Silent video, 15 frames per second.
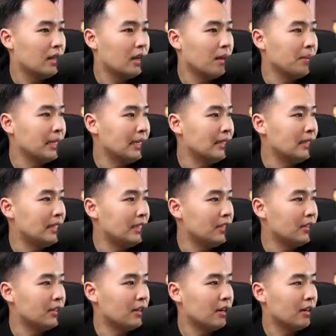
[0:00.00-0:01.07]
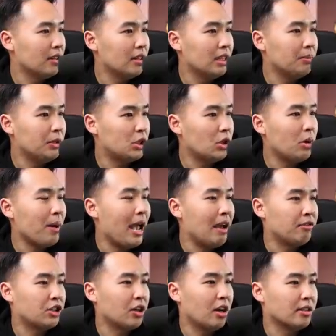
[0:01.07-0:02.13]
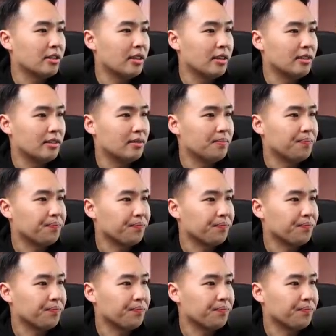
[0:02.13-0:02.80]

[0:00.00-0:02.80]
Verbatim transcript: come in here. Let me show you my average cost, guys.